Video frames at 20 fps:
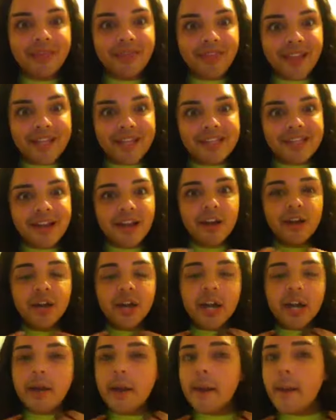that's not
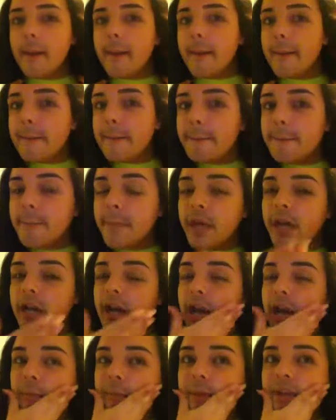great,
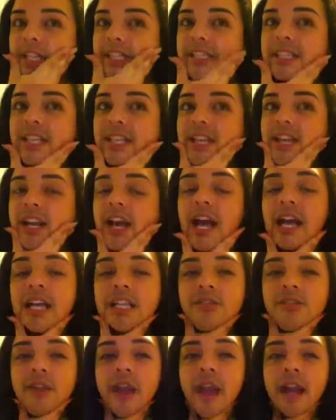but my skin
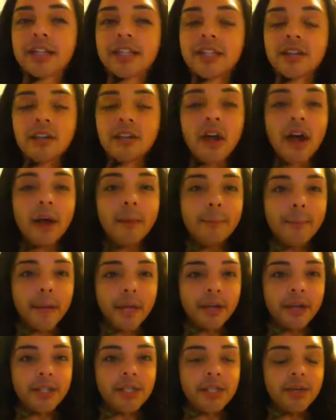has reacted a lot
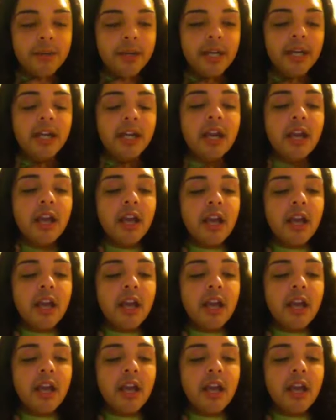better to it.